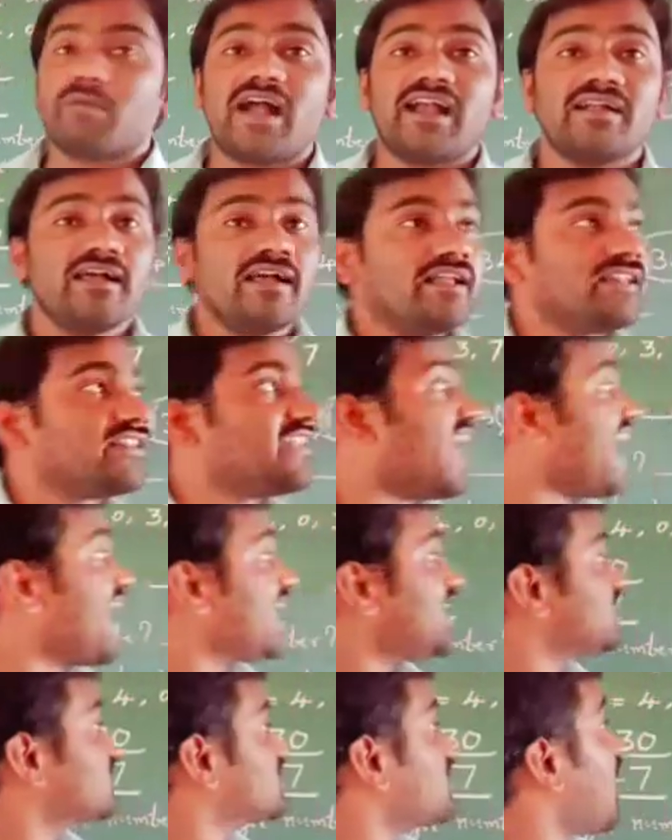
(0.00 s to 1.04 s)
but they
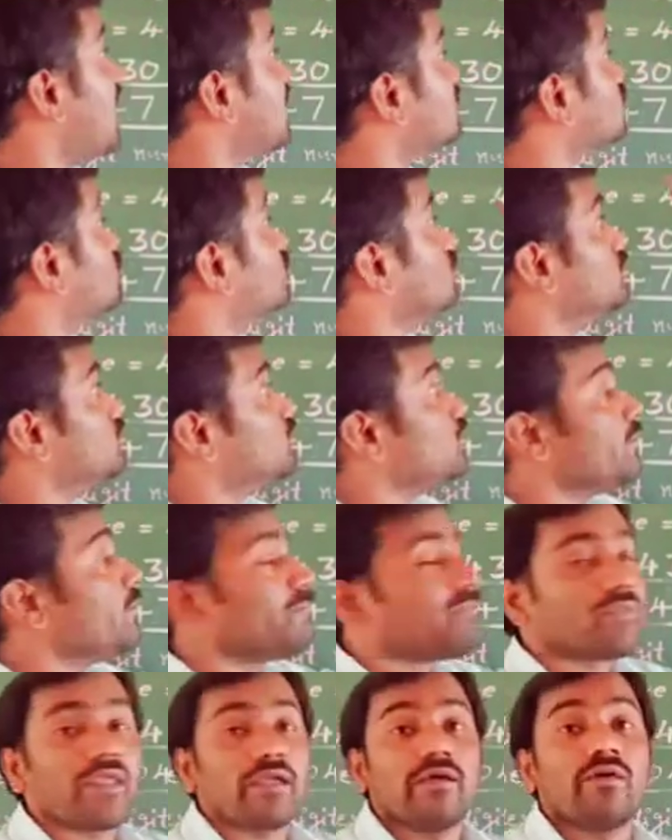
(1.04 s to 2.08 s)
ask us to
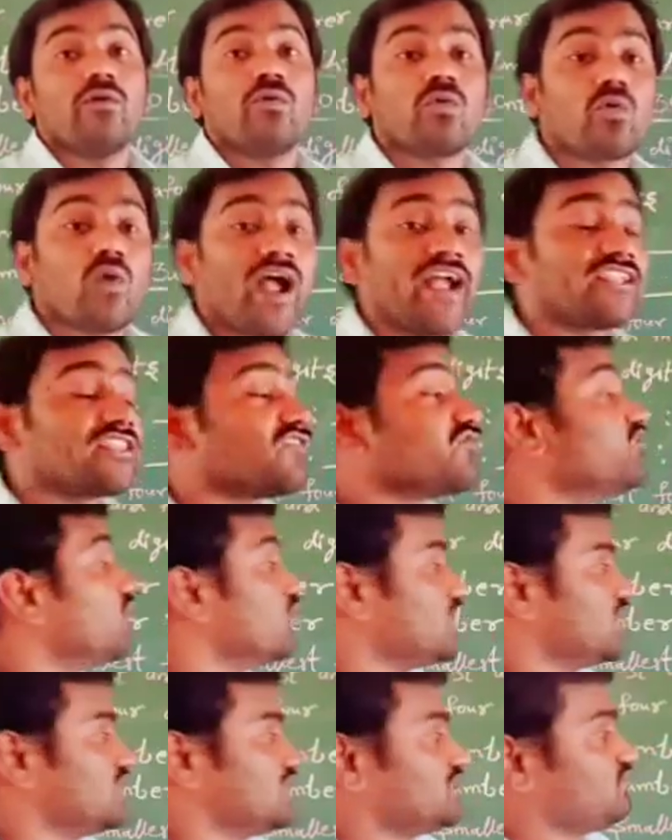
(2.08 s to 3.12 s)
write the
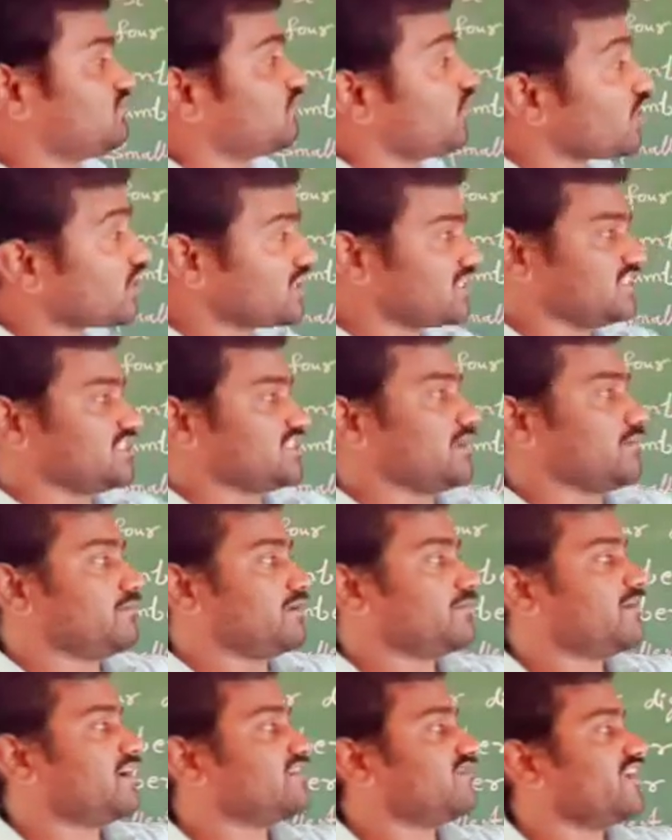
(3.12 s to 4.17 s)
4-digit
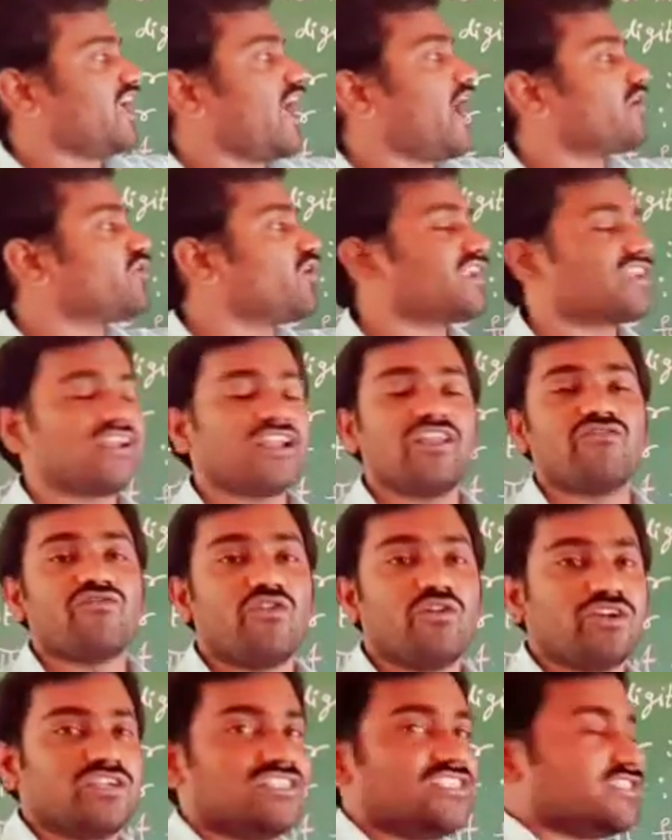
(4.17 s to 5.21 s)
number. But we have not written a
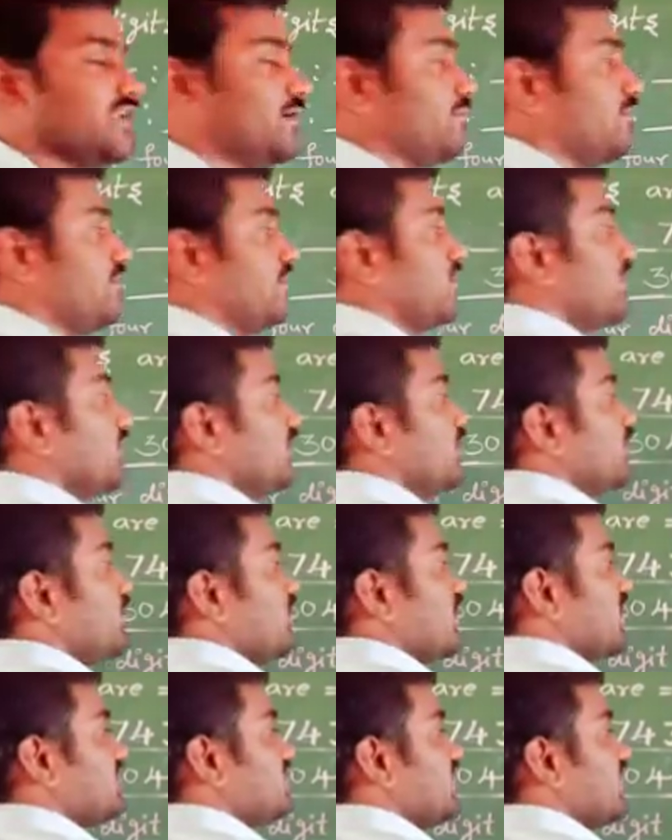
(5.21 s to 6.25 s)
4-digit number. You
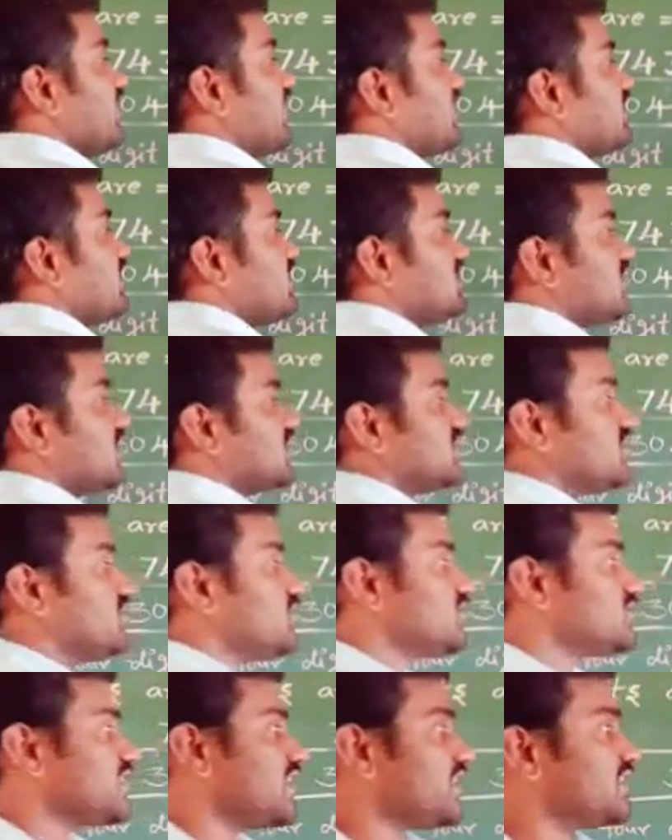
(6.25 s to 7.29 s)
can say that there is a
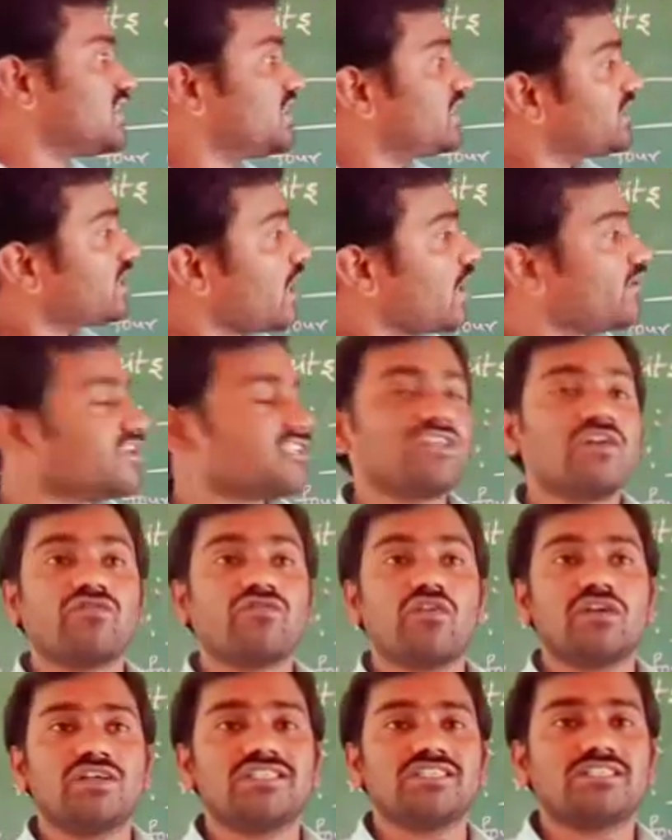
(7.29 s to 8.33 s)
0, sir. Now it is a
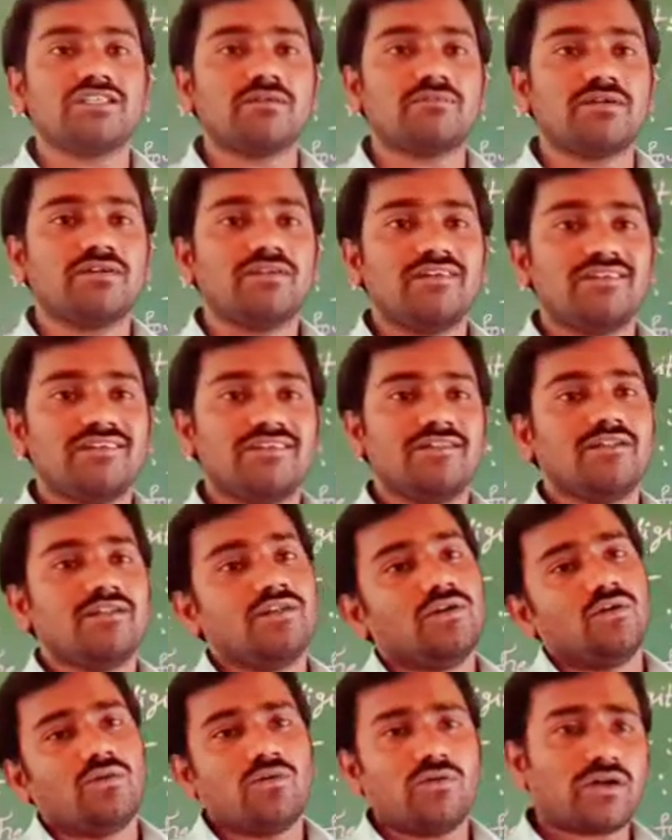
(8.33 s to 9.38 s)
4-digit number.
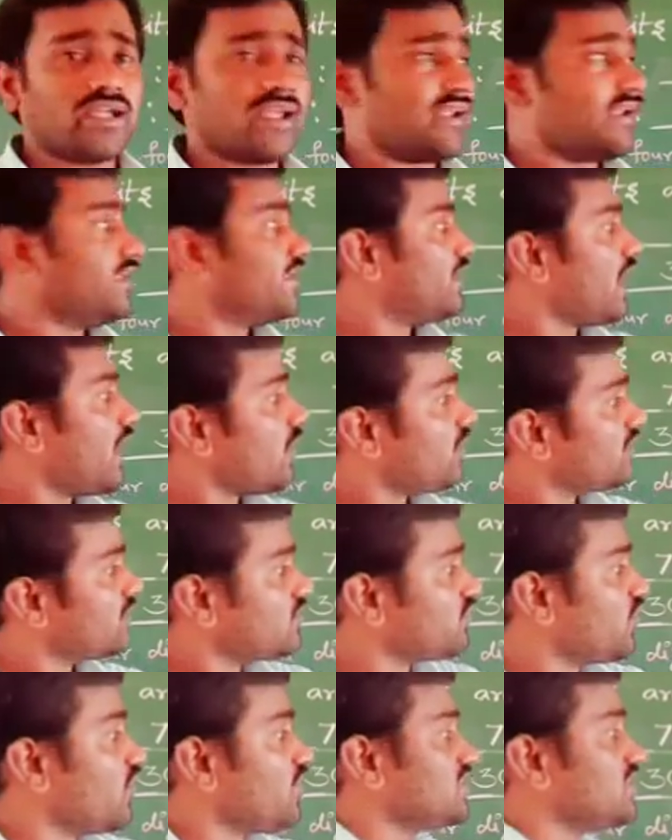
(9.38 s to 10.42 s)
Okay, now it is
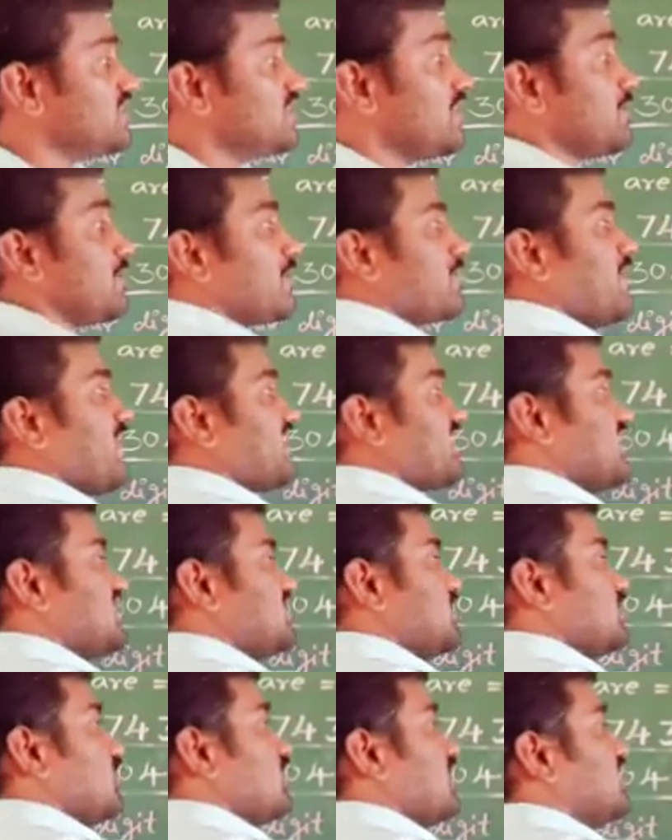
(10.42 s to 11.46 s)
4-digit number, but
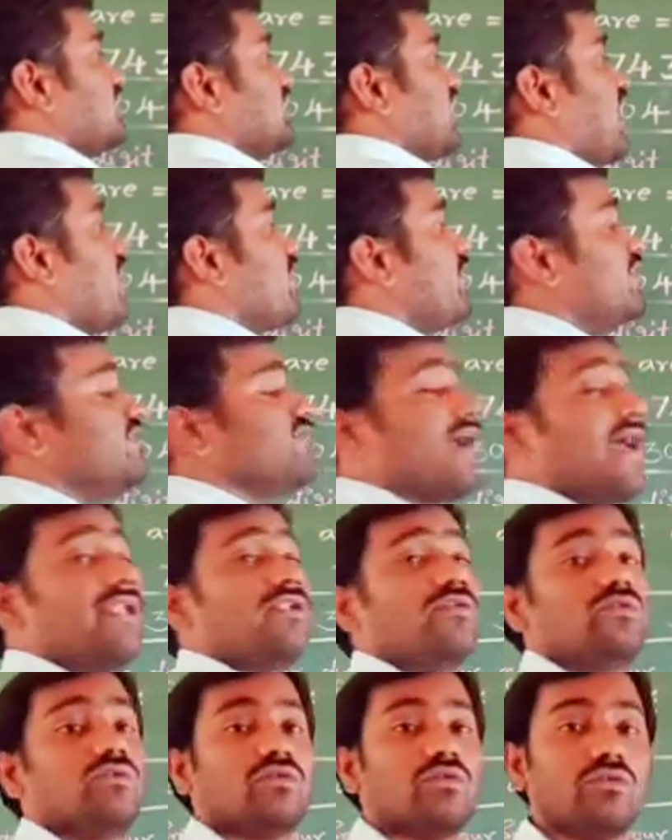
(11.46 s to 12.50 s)
this 0 doesn't have any
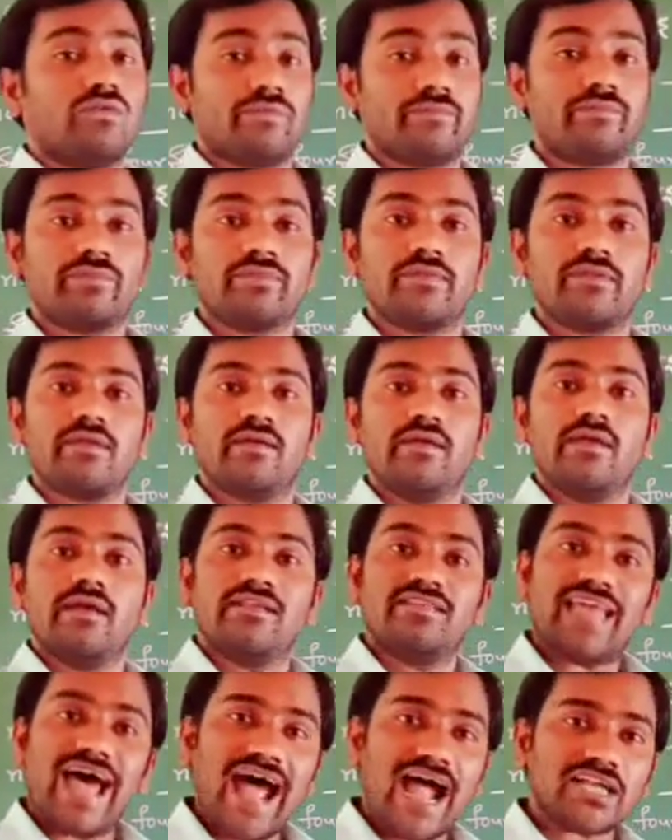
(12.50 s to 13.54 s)
value. No?
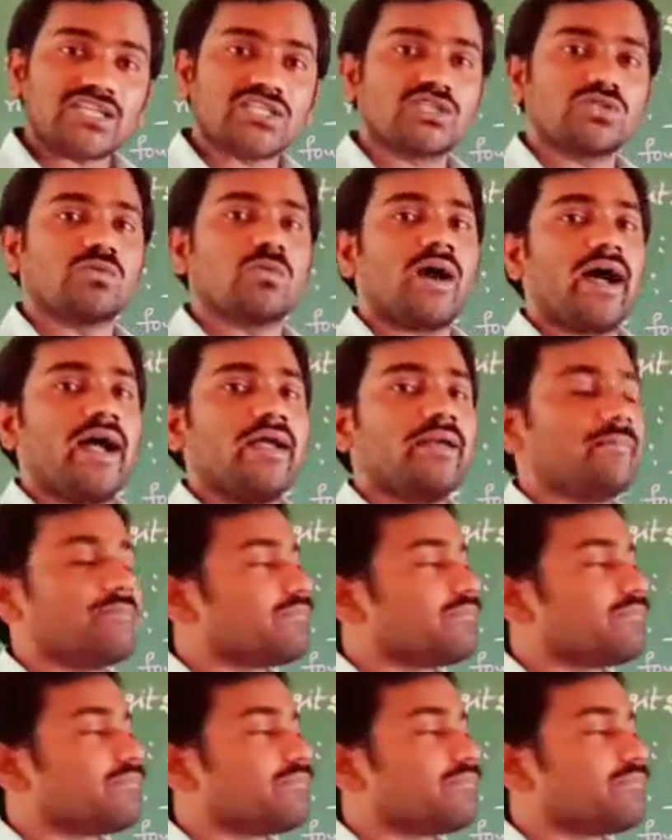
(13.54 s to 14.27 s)
That's why